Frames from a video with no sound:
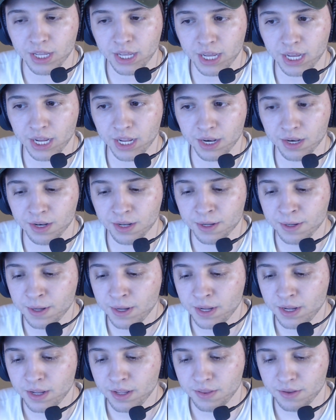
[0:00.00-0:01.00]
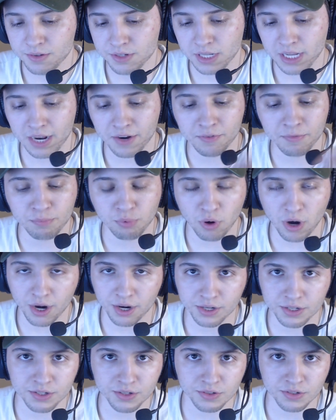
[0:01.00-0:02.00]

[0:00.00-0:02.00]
And there's a lot of products,